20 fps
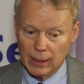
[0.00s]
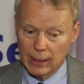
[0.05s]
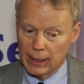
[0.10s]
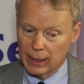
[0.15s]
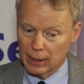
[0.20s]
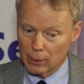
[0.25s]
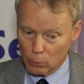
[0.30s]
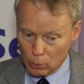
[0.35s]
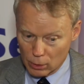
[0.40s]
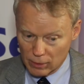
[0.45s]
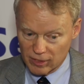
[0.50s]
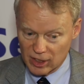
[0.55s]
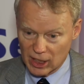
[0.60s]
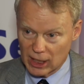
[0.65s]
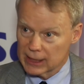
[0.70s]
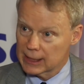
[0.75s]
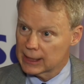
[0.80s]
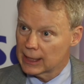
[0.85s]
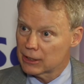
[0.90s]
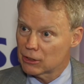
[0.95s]
in the rule of
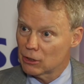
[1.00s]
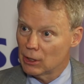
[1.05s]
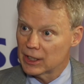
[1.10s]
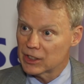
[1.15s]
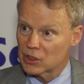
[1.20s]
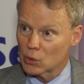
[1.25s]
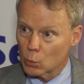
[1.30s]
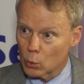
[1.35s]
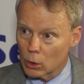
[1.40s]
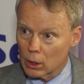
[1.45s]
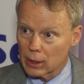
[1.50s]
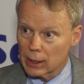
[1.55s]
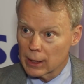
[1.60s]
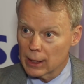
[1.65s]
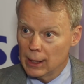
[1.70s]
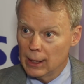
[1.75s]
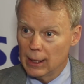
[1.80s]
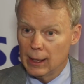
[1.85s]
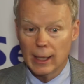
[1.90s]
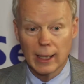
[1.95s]
law sector has to work,
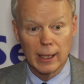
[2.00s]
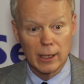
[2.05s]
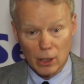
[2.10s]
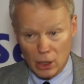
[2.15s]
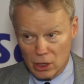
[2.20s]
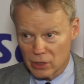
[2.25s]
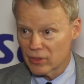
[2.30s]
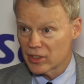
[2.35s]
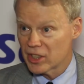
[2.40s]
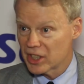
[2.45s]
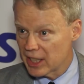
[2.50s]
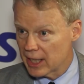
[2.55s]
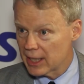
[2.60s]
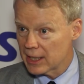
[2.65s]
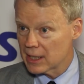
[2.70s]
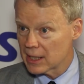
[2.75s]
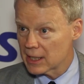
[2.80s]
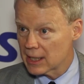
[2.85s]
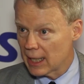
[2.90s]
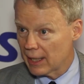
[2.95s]
and Kosovo
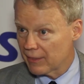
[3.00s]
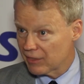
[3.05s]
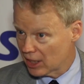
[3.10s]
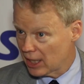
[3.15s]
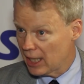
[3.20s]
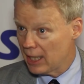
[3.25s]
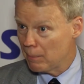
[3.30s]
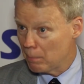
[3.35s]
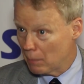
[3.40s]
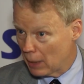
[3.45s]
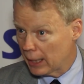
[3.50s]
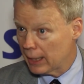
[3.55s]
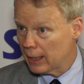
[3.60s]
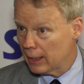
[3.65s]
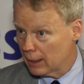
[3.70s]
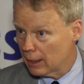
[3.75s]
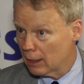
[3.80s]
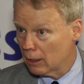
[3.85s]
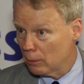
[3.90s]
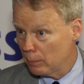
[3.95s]
citizens have to keep
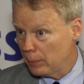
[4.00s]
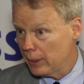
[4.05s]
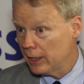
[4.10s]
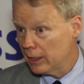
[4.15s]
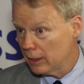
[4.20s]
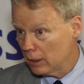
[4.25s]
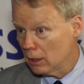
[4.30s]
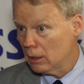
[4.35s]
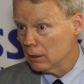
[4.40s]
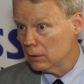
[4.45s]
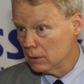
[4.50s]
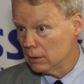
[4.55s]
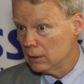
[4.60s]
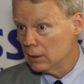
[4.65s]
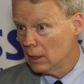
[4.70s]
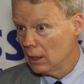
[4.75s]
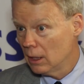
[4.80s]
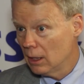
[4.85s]
making their opinion known.